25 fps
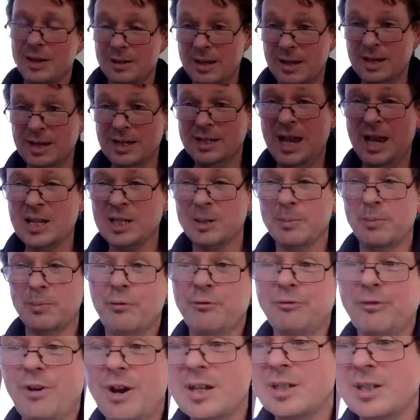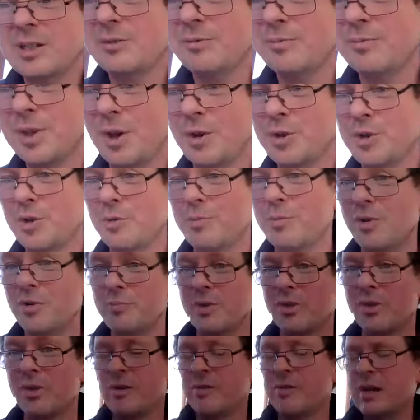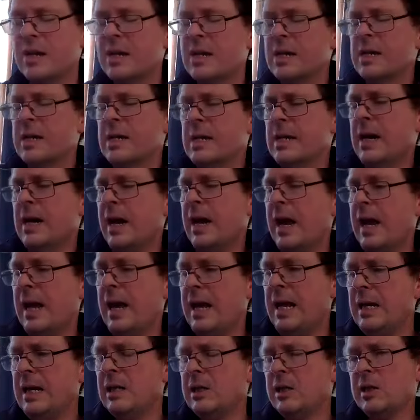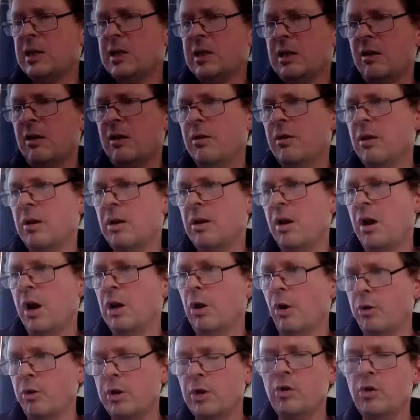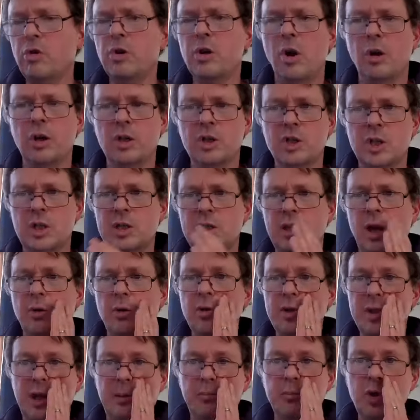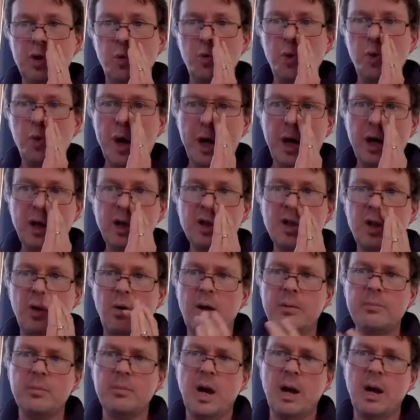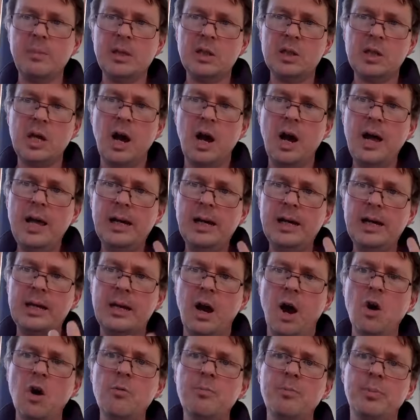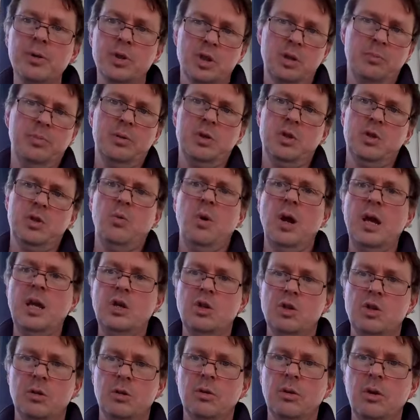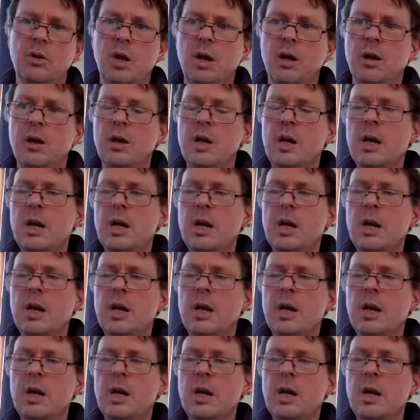accessible phrases from social movement theory, is a lot of the chronologies don't seem to work. So I'm entirely open to persuasion that